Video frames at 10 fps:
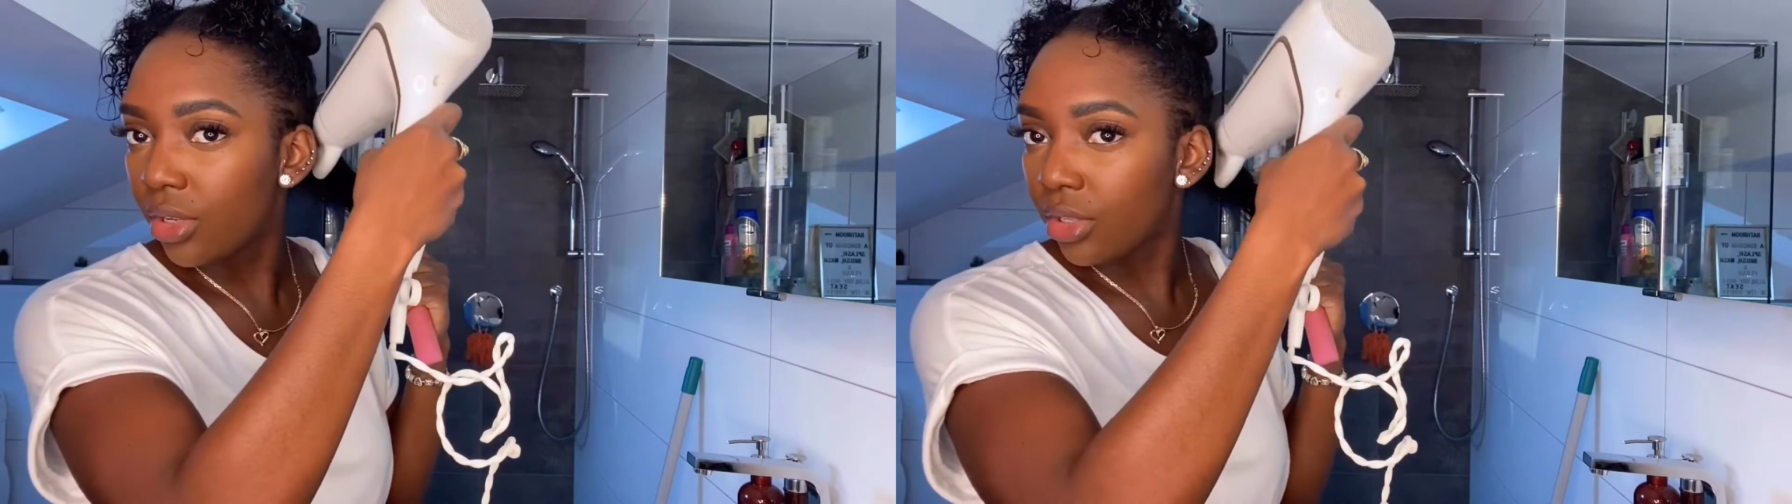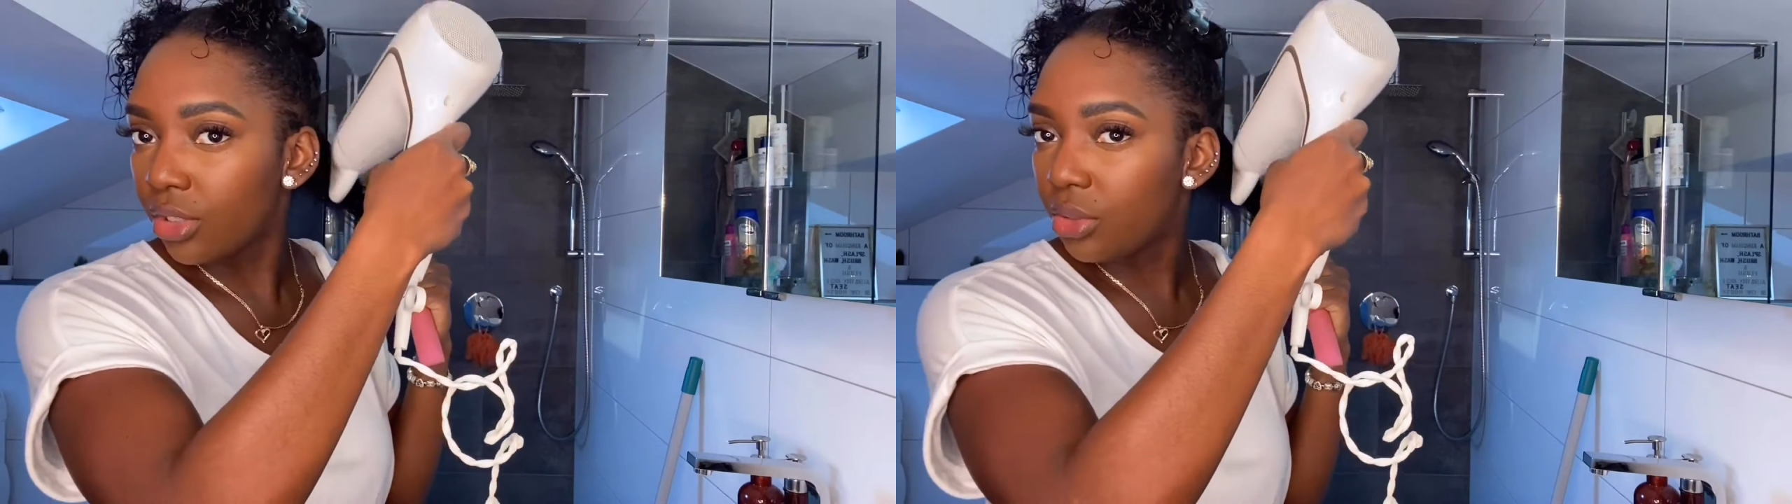
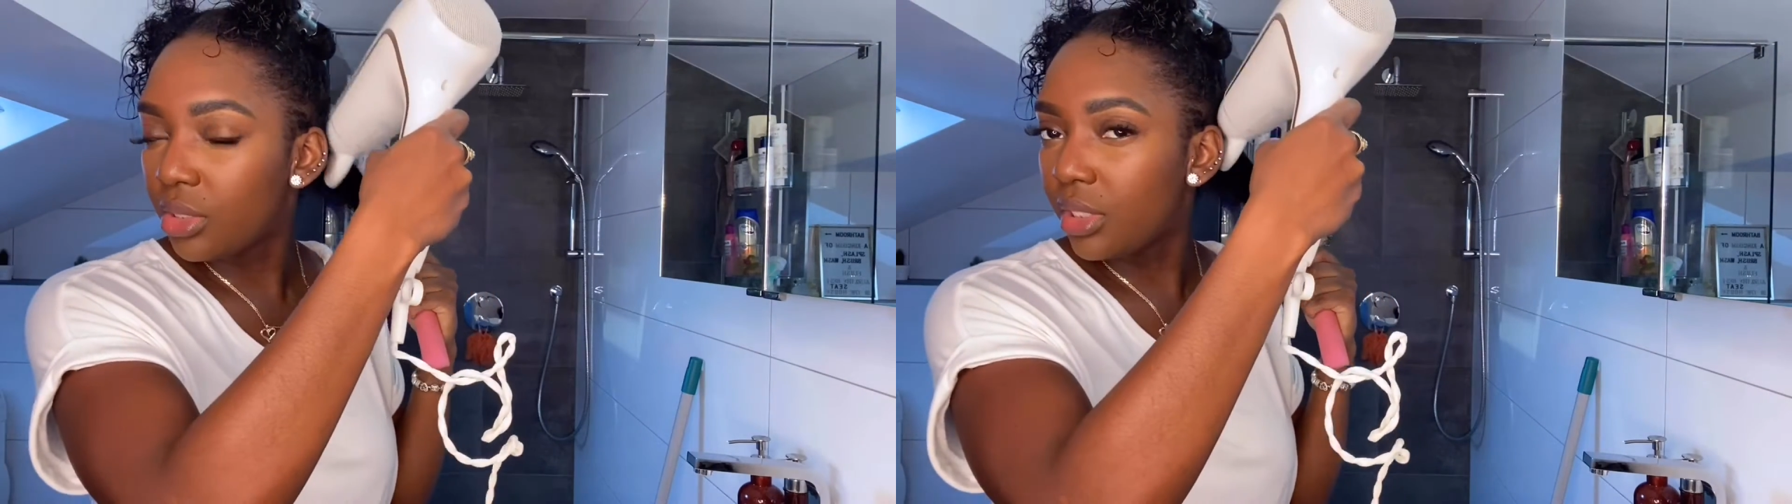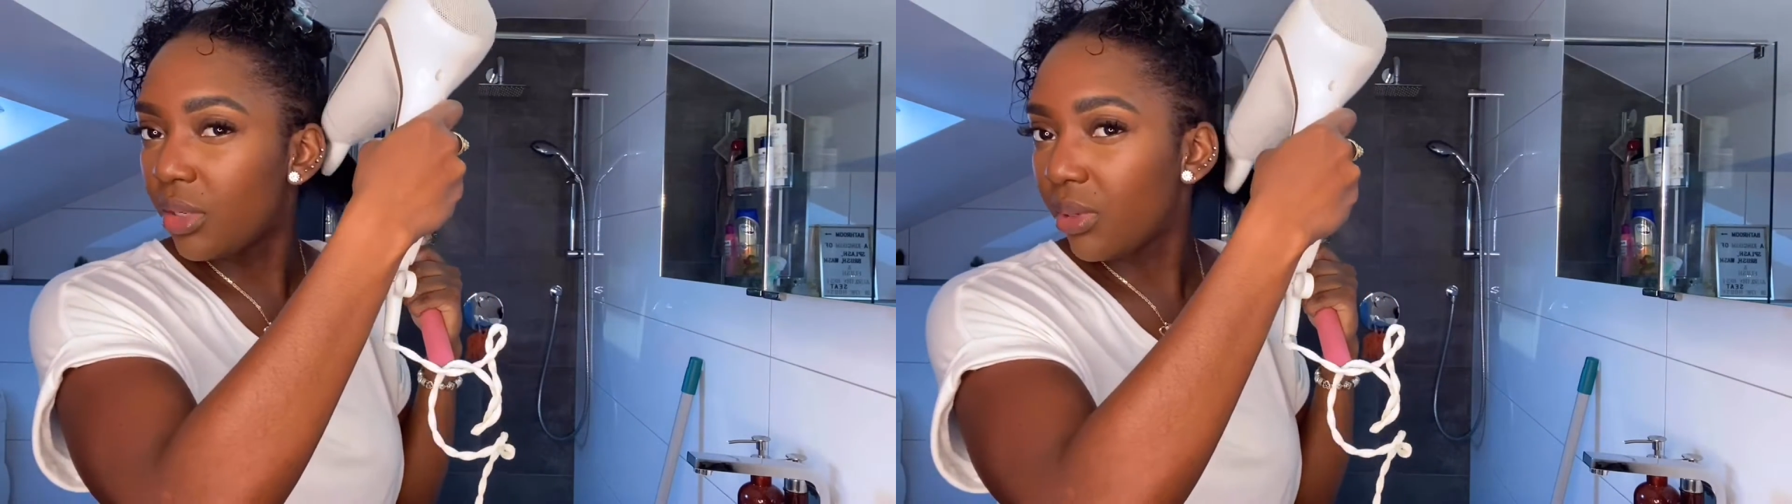You'll
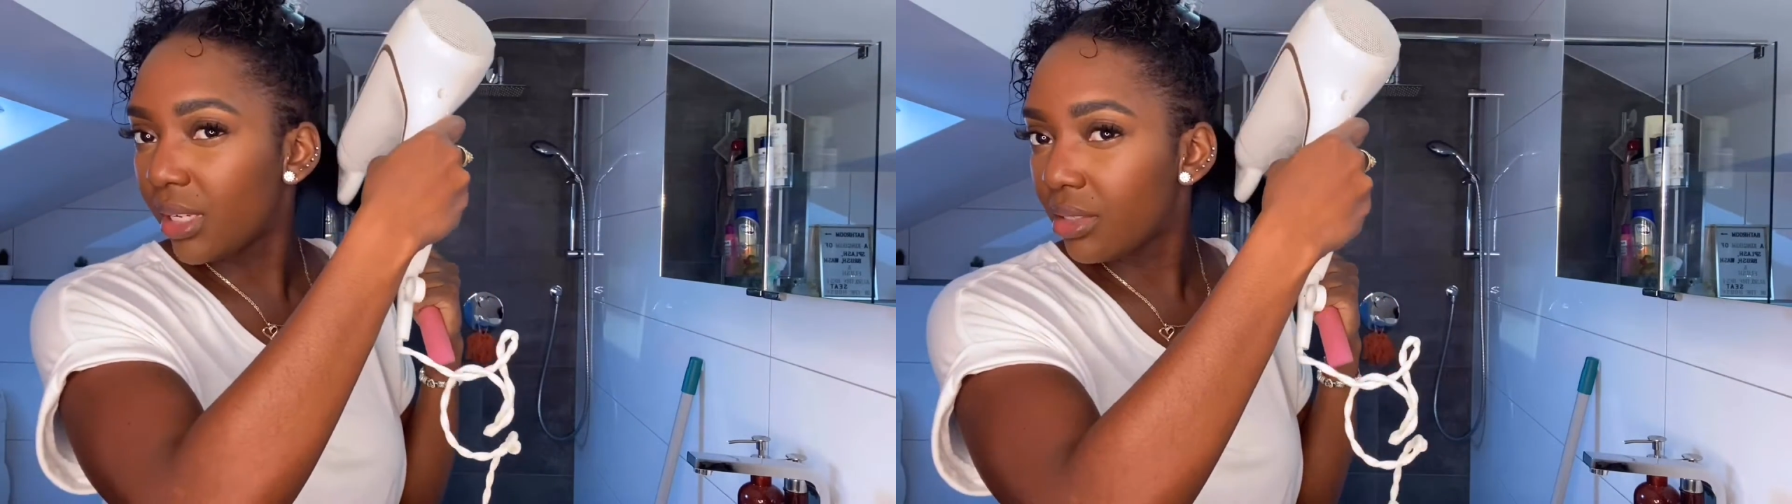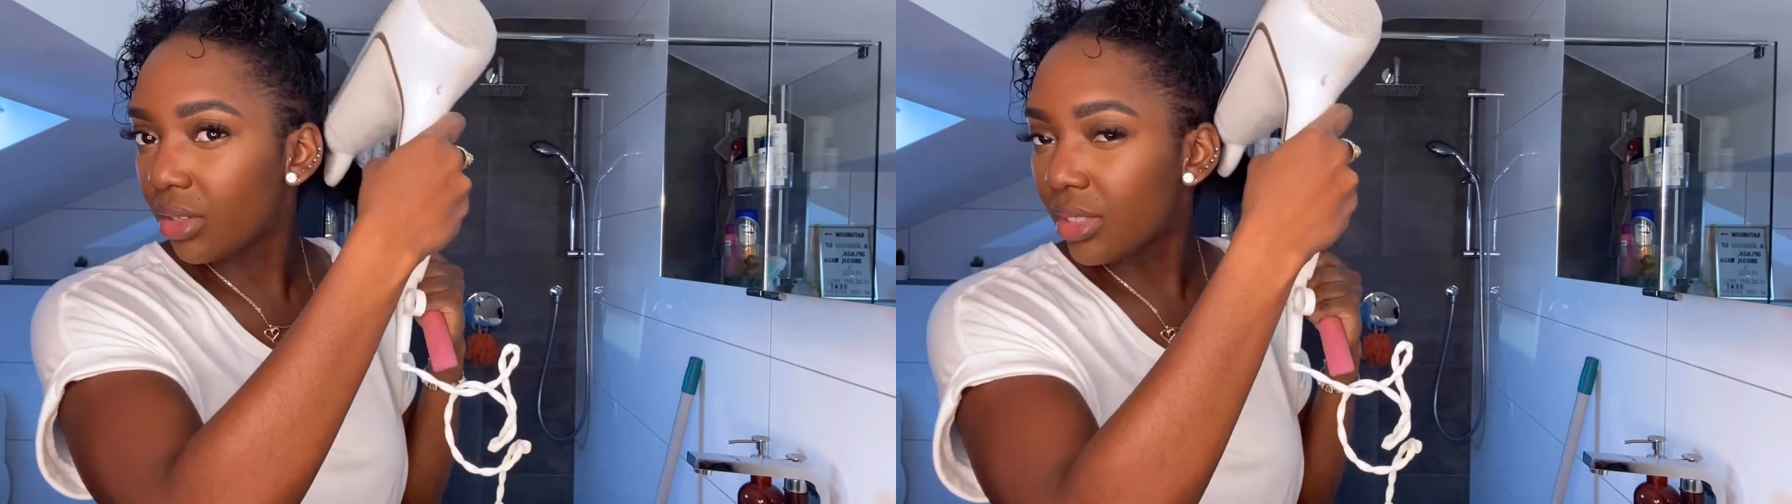see when
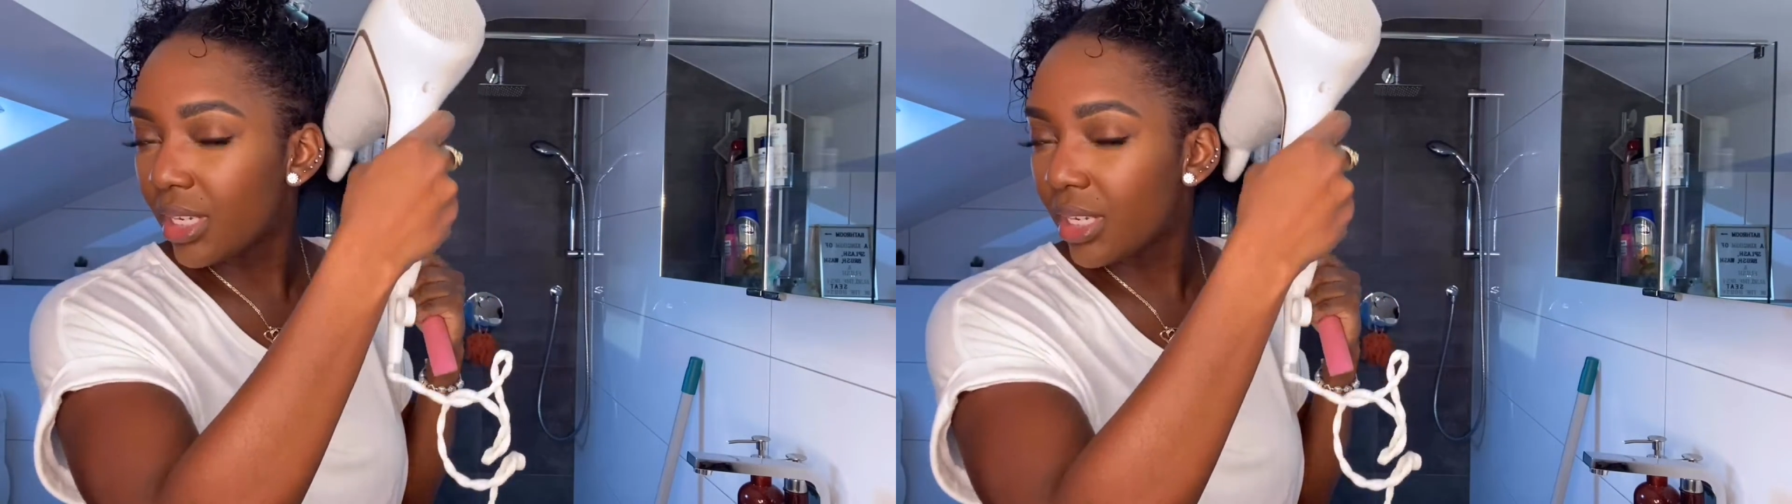it starts to